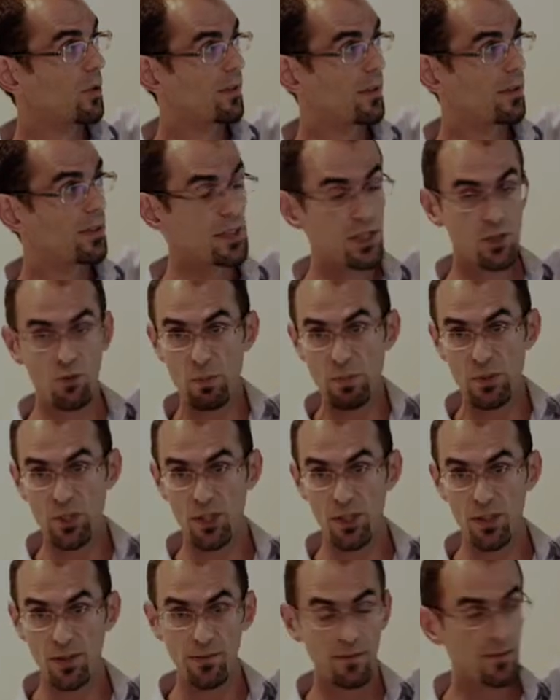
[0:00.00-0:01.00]
with a
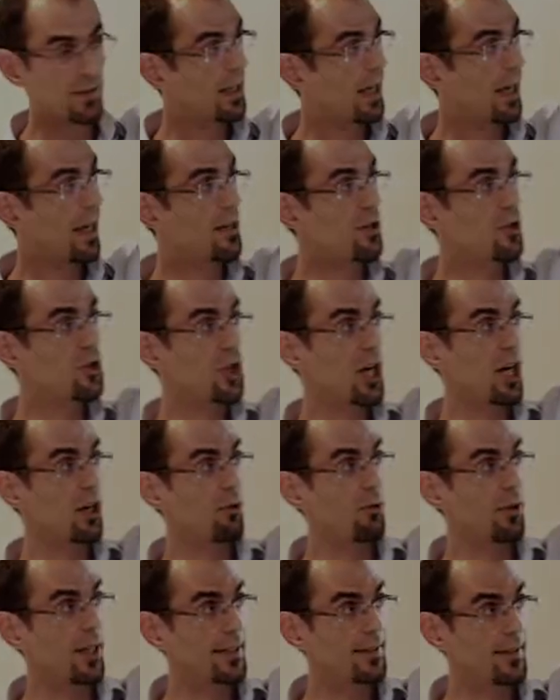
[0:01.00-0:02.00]
description, and you
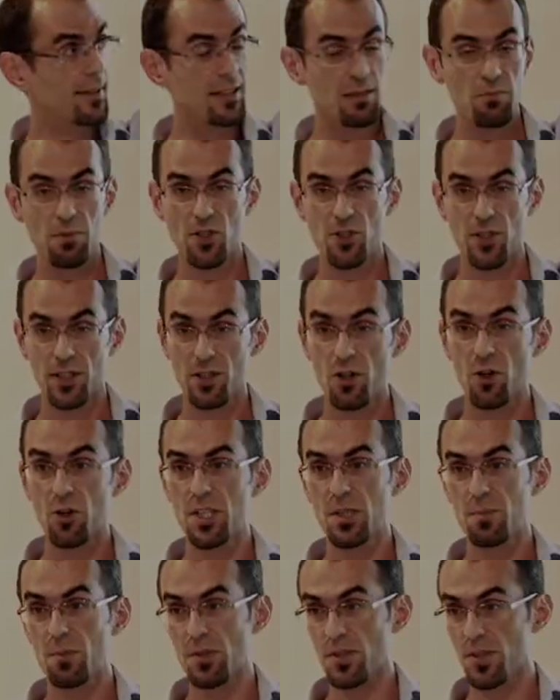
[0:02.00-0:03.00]
generate an image that
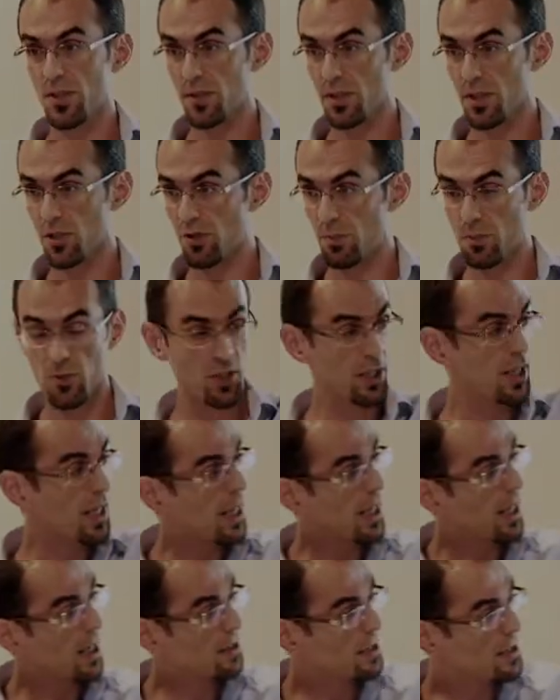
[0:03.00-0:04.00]
corresponds to the description.
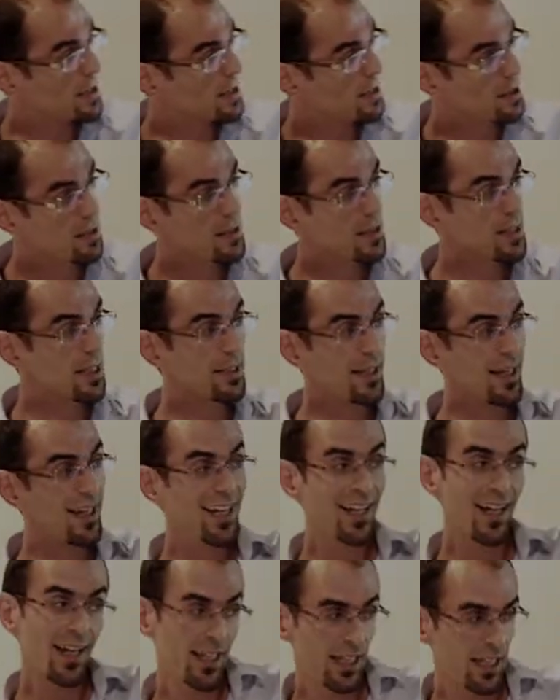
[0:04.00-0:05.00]
And this set
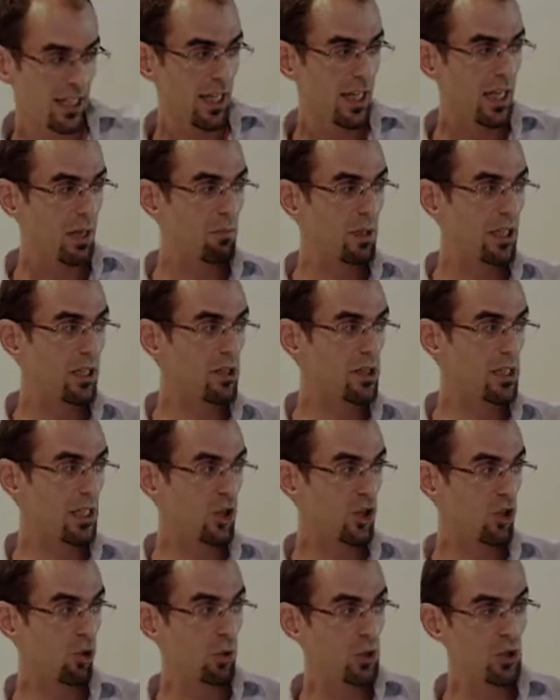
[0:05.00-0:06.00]
I like because
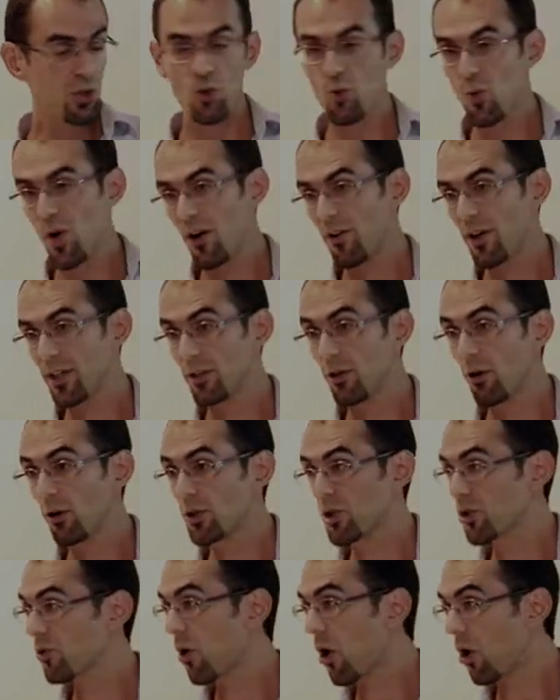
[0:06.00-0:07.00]
it shows you where it
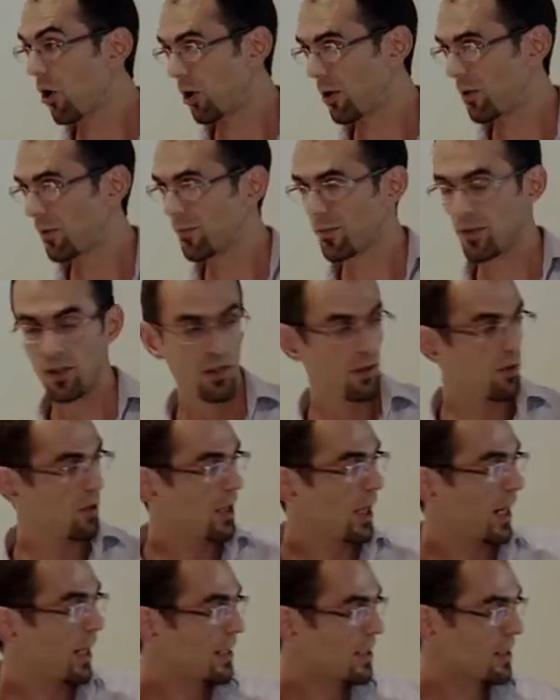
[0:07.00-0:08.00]
goes wrong.
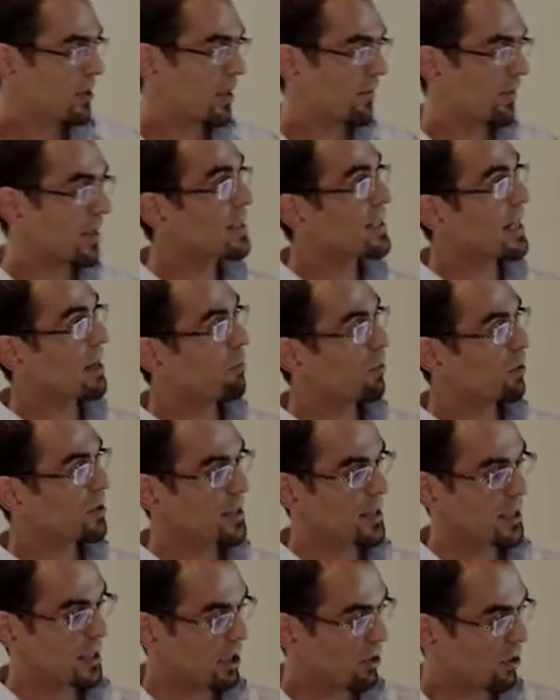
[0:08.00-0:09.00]
Okay, so you have
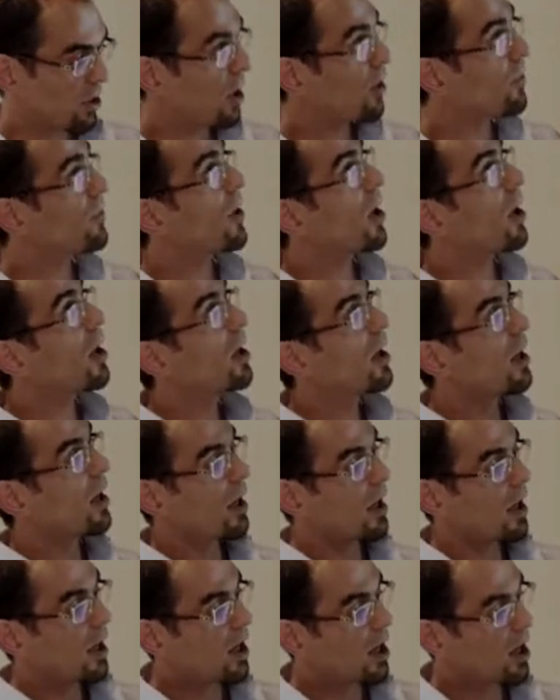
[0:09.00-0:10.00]
examples here of
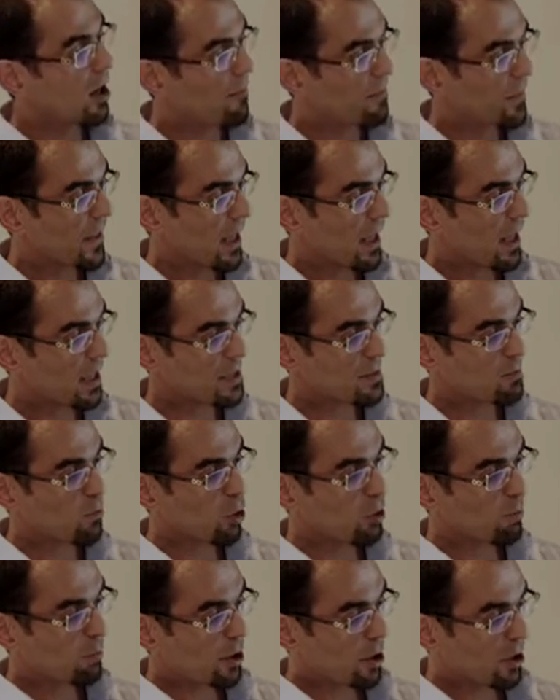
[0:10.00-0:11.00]
a
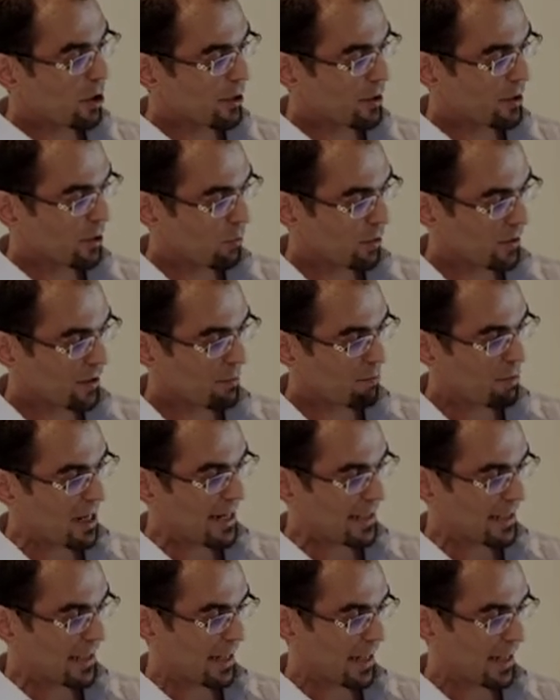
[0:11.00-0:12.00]
small bird with a
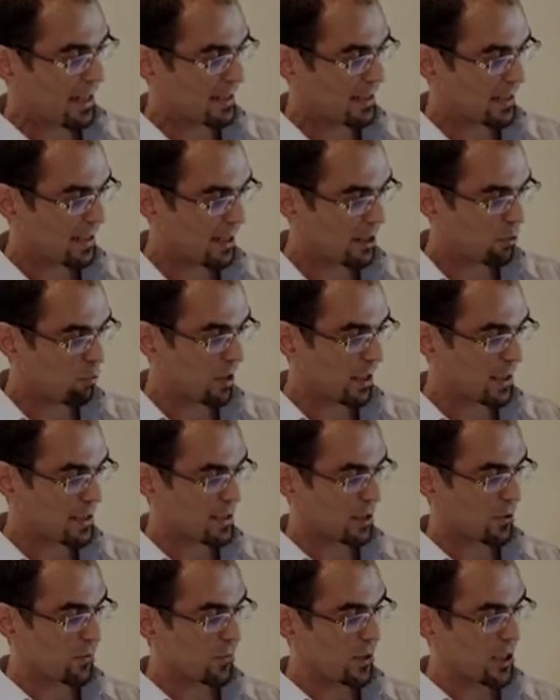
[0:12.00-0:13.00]
black head and
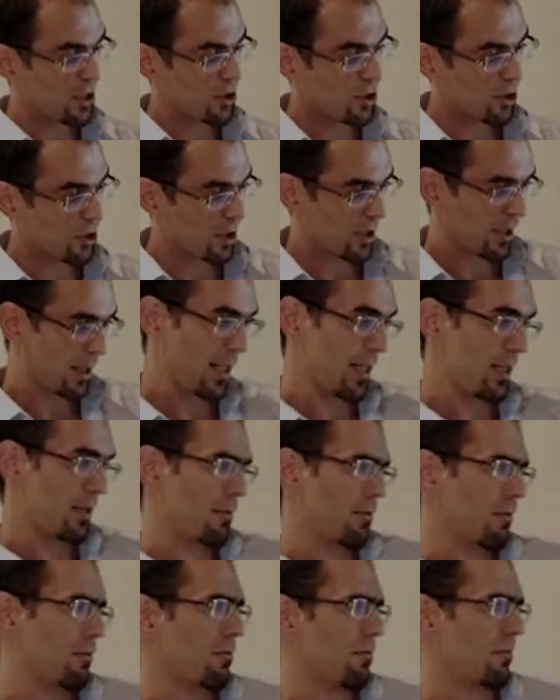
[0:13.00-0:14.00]
wings and feature with